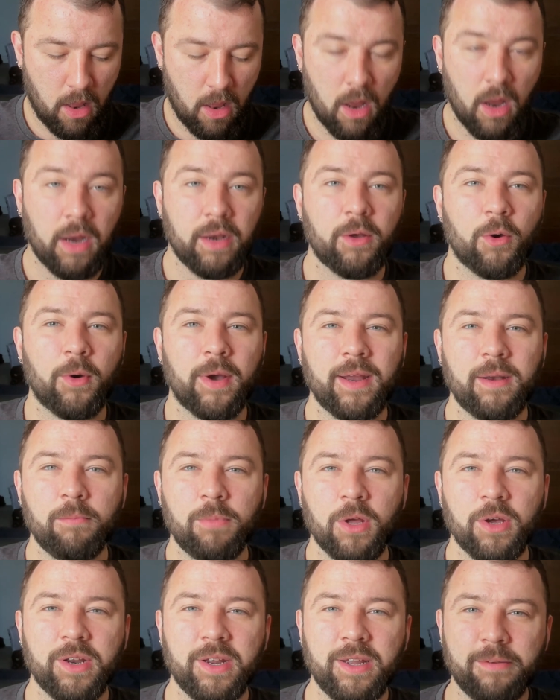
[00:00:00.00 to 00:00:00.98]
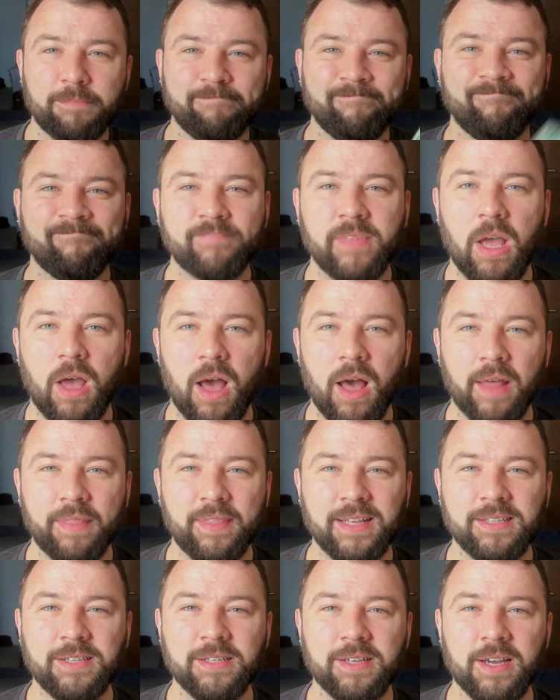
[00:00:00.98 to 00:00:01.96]
and go ahead and plug it in.
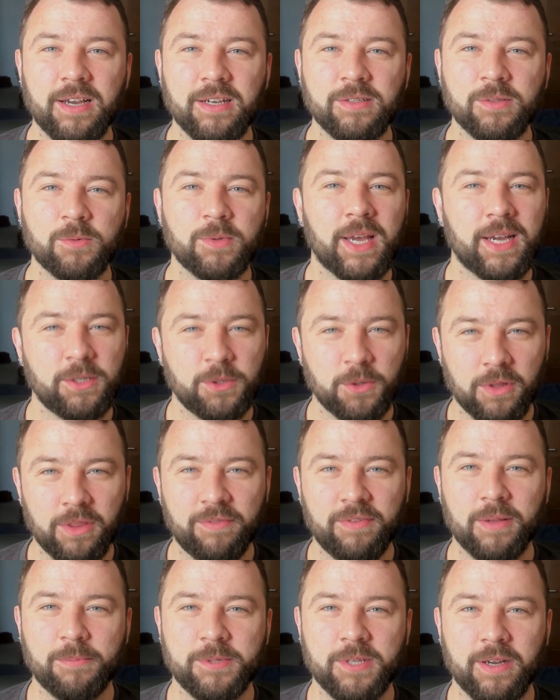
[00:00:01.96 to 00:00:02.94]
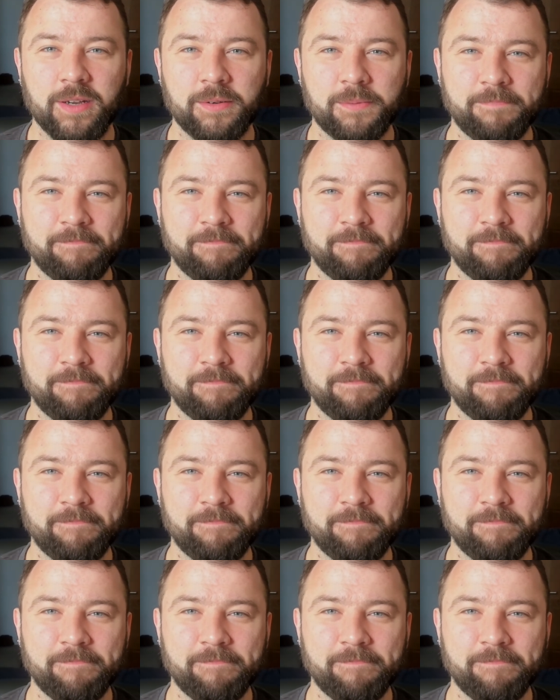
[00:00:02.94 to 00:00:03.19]
That's it, guys. Catch you on the flip side.